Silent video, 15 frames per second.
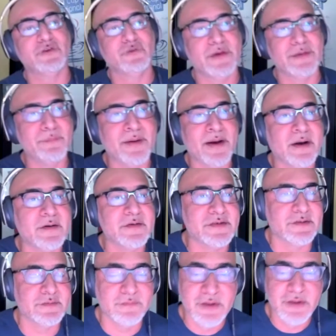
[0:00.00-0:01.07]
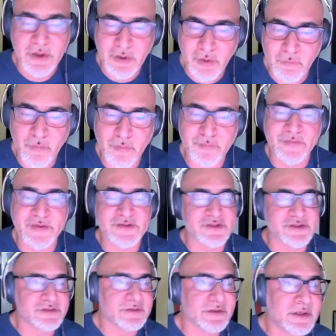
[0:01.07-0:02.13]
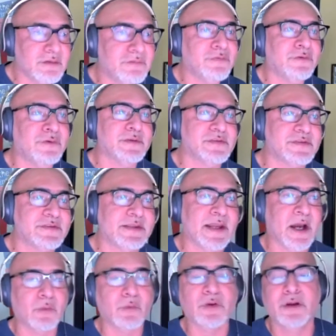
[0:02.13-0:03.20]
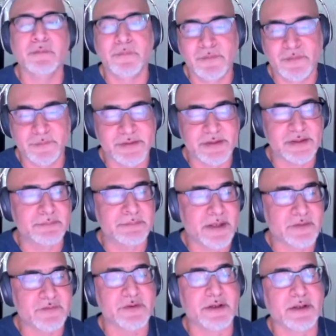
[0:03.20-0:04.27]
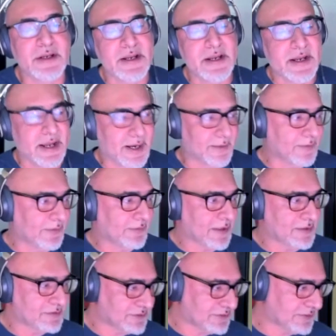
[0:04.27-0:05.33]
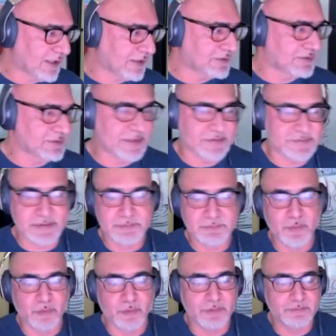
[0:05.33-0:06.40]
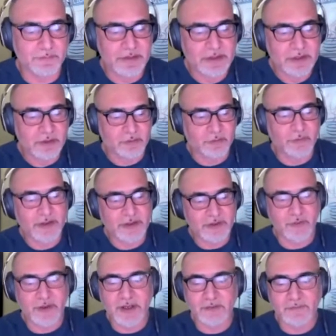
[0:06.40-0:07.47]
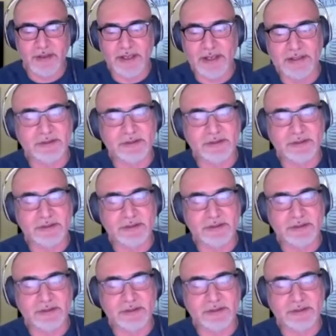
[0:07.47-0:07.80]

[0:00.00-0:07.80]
were imperative, or what features influenced the outcome of the particular metric. And I think that's an important query to have, and it